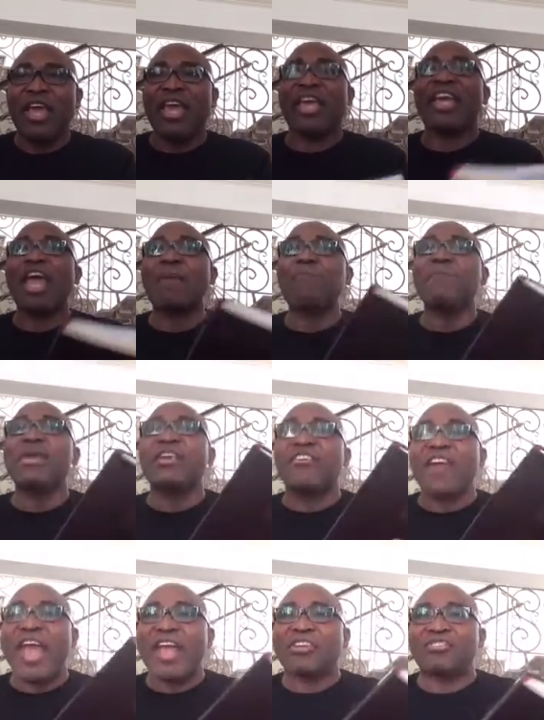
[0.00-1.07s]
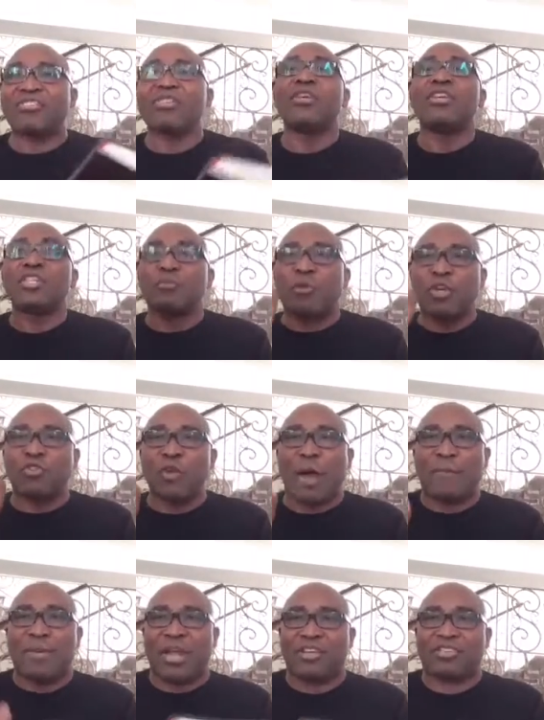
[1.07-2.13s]
He gave me grace,
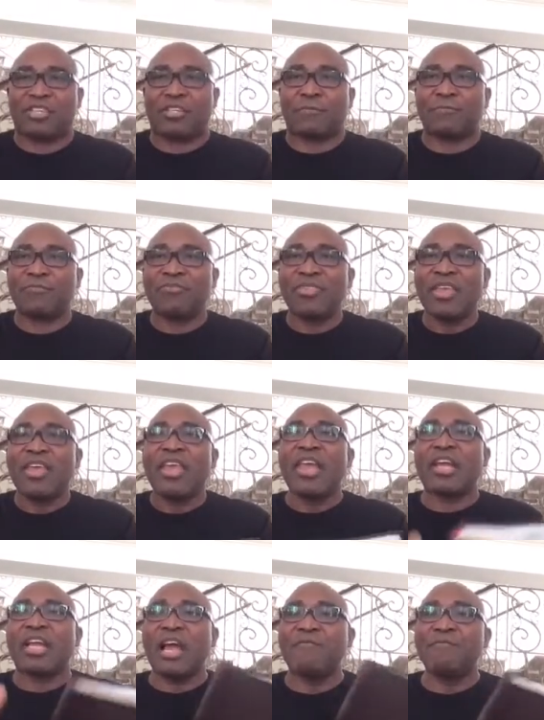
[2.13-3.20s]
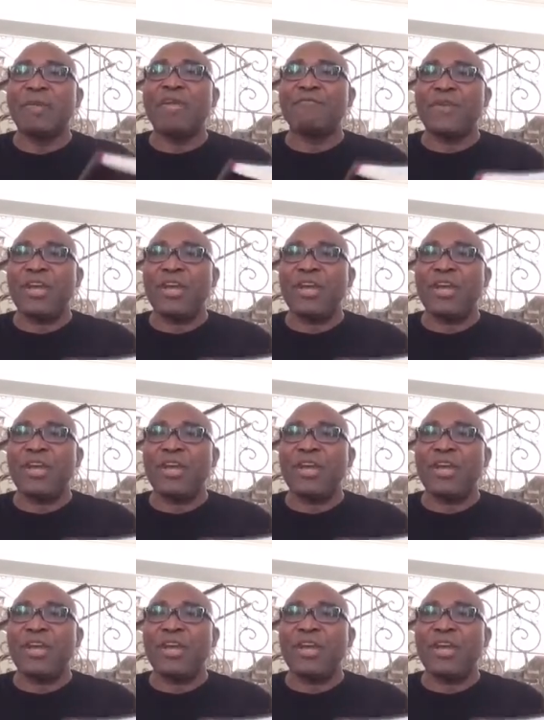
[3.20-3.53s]
spiritual blessing. He gave me